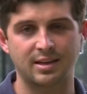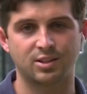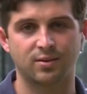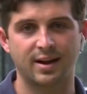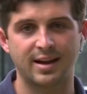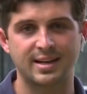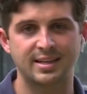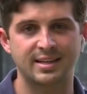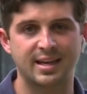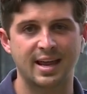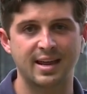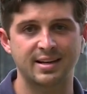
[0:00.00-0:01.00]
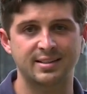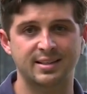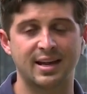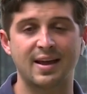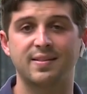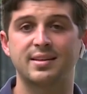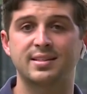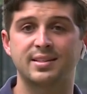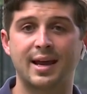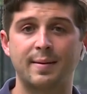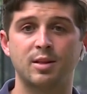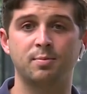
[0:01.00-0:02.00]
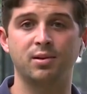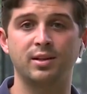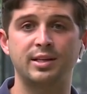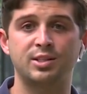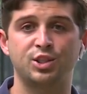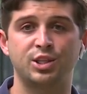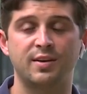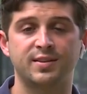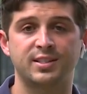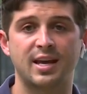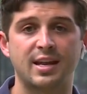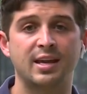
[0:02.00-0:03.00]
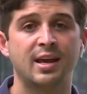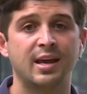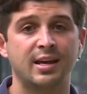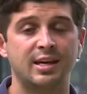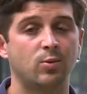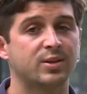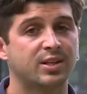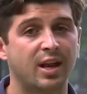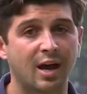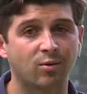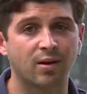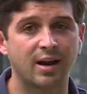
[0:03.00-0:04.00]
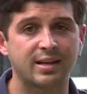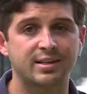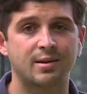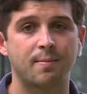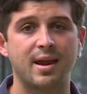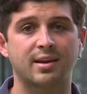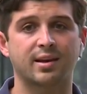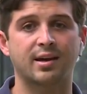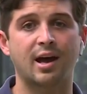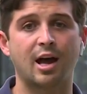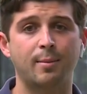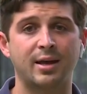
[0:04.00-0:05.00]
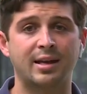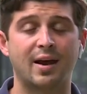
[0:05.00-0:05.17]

That's right, I did, Candace. And at this time, the police chief said he was not ready to make a comment.